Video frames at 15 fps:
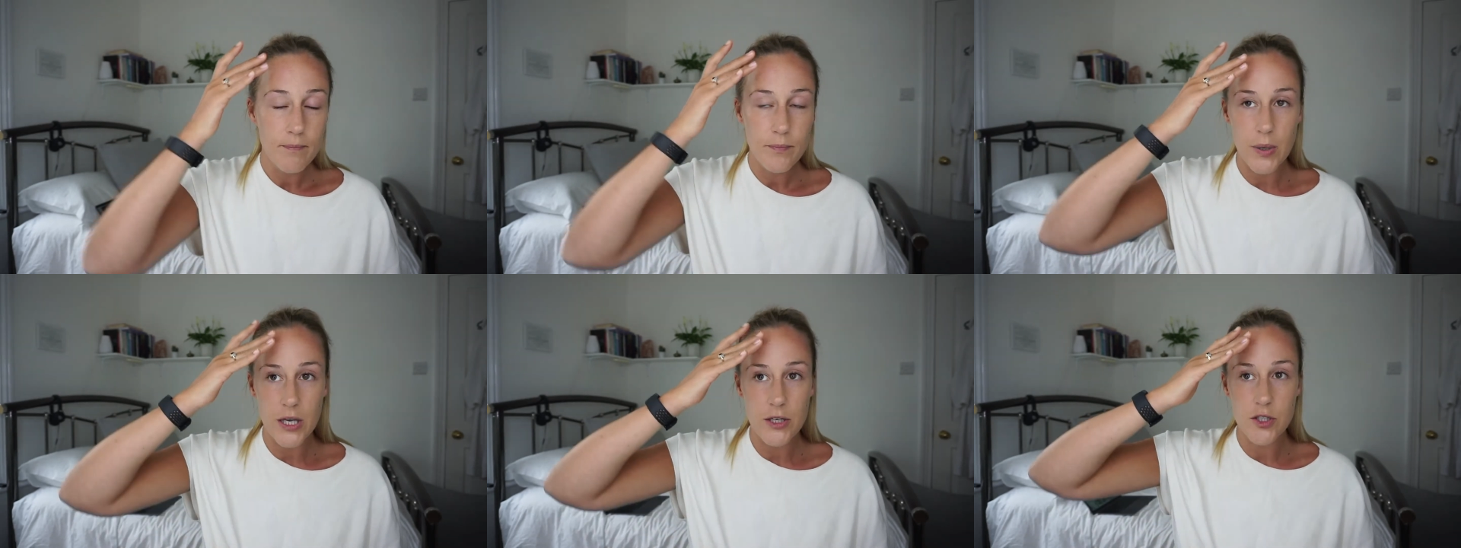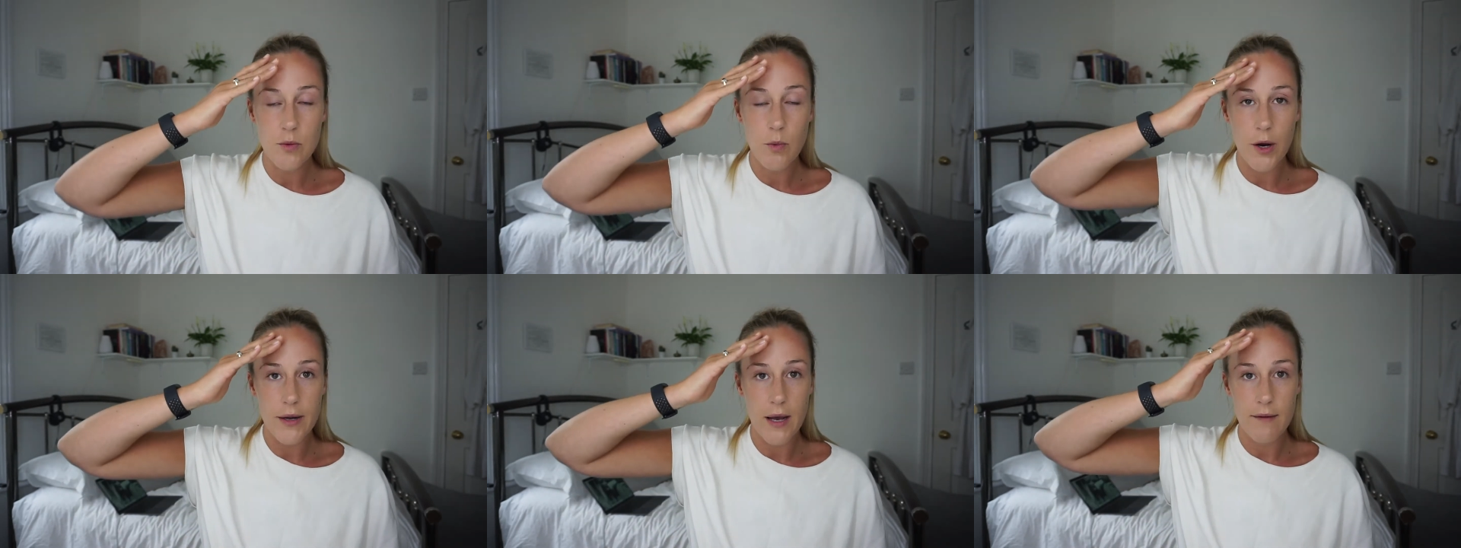because you
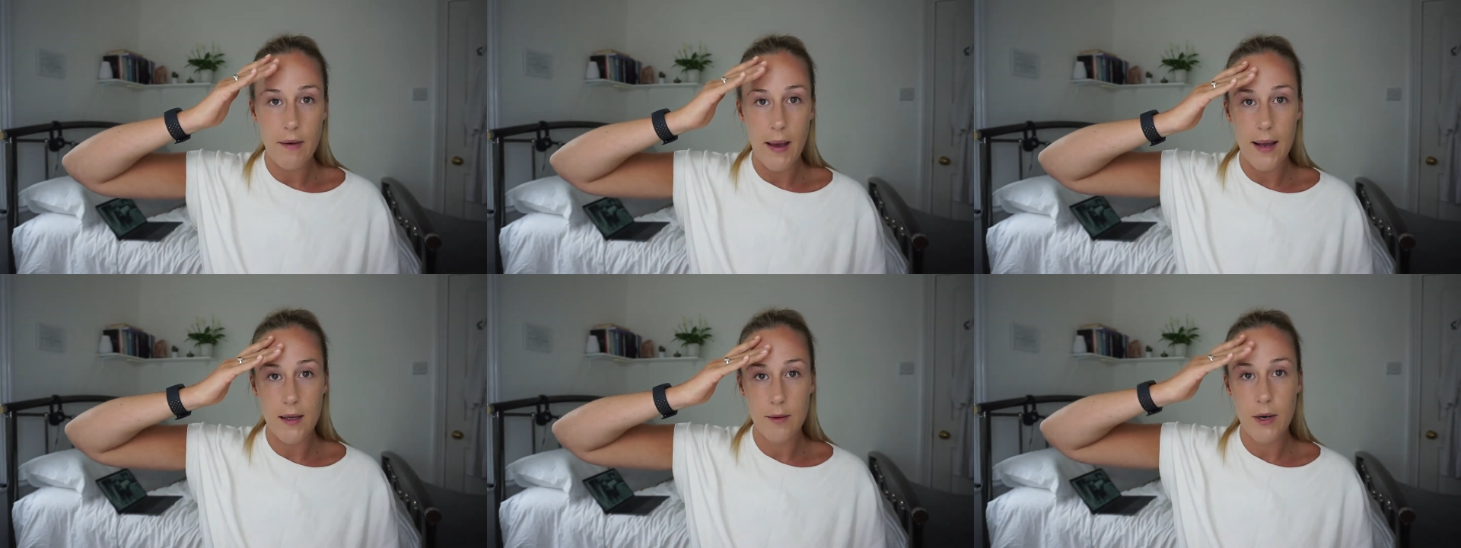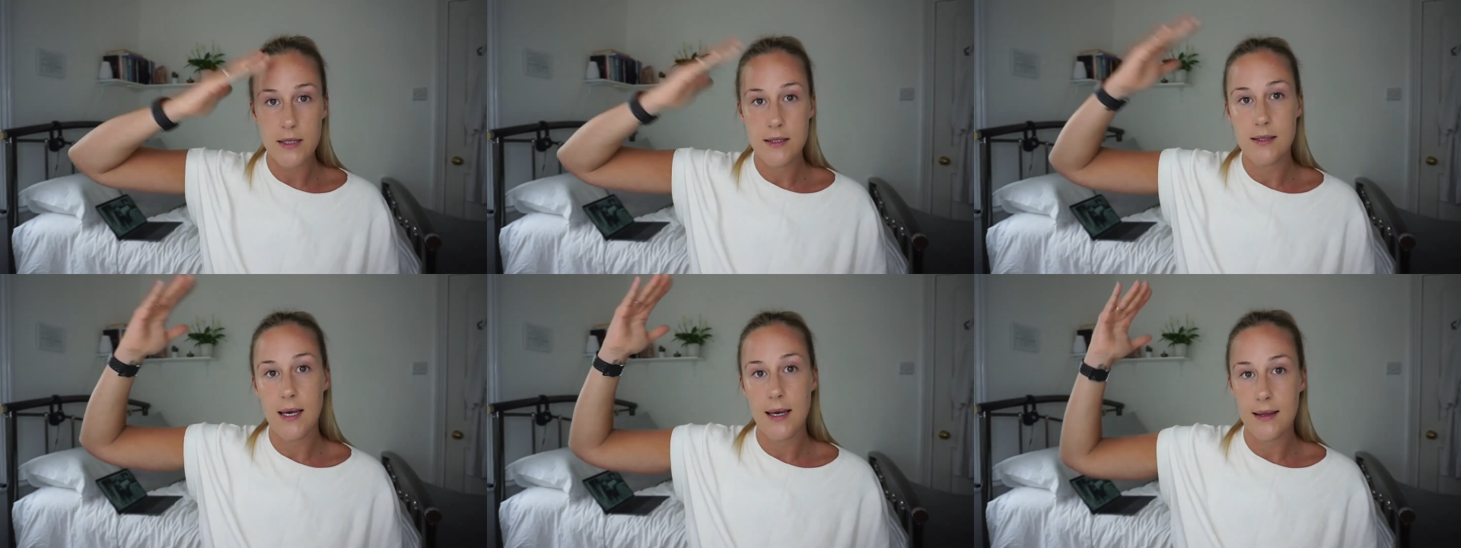won't have anywhere
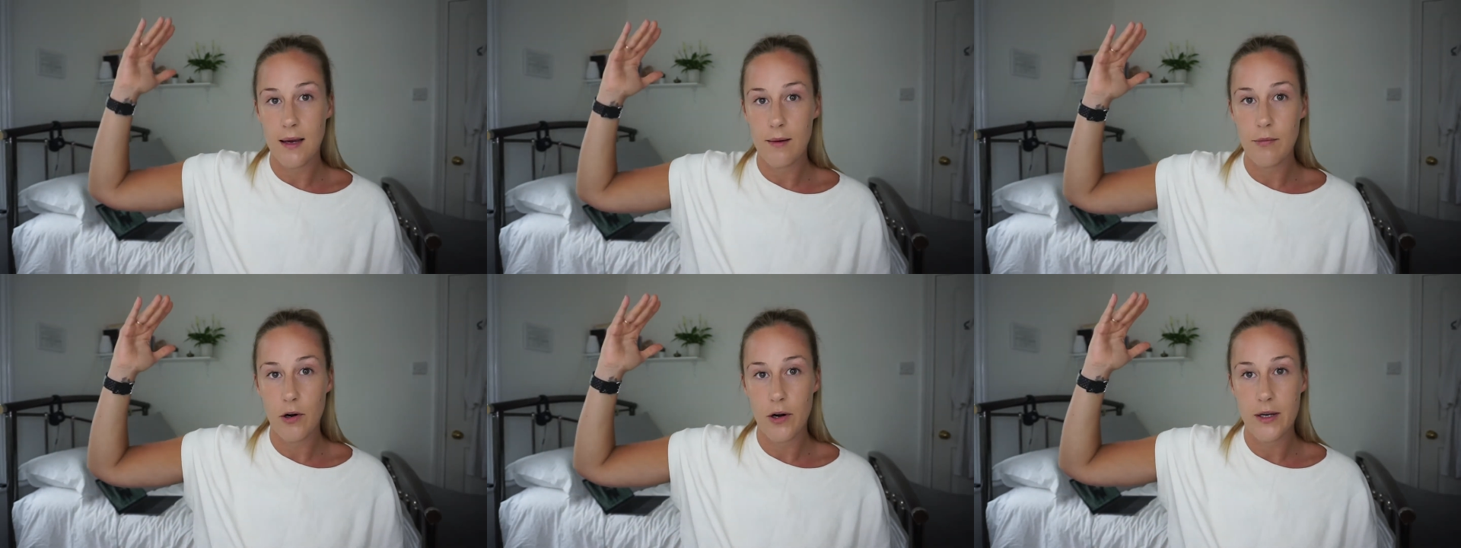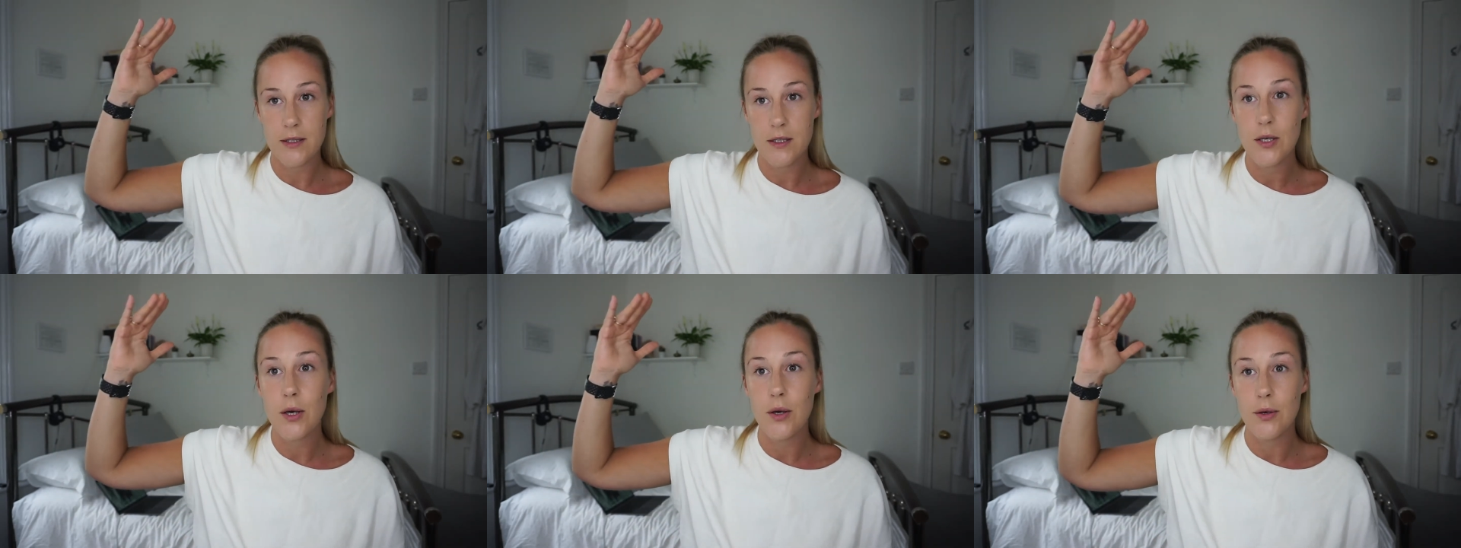to take that product
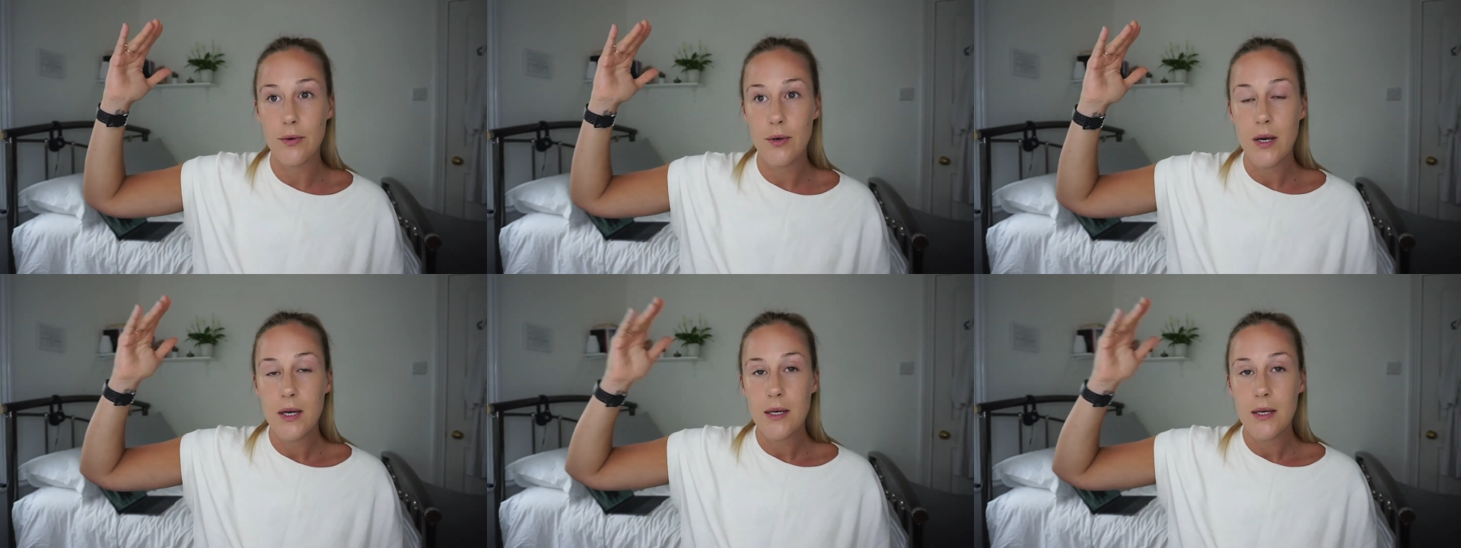to.